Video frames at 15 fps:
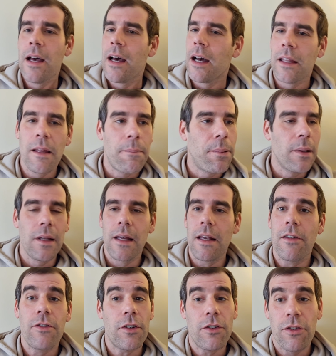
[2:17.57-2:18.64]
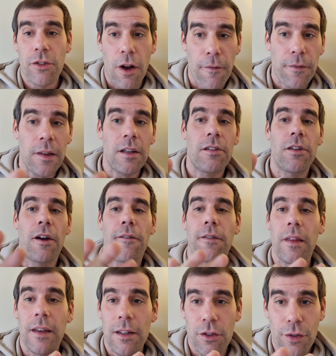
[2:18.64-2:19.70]
and the police just
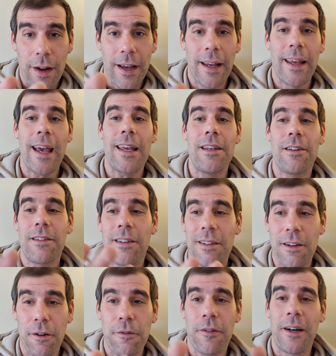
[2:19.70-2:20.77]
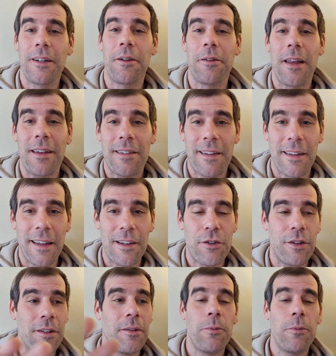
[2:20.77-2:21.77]
softly try and get you to your final destination,